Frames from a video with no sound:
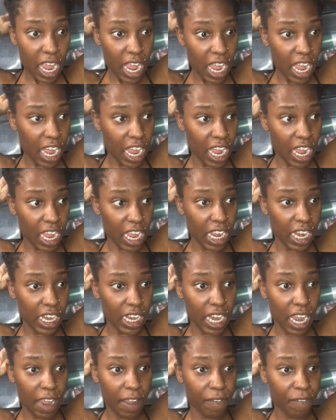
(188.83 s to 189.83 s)
and
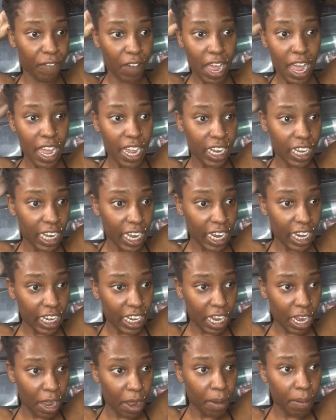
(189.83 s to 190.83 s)
they violate
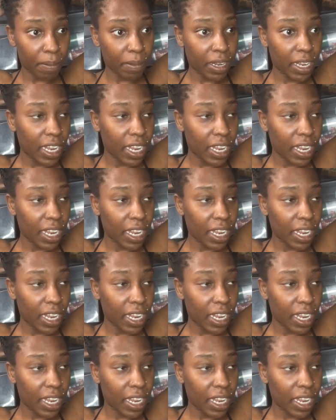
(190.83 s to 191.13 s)
them.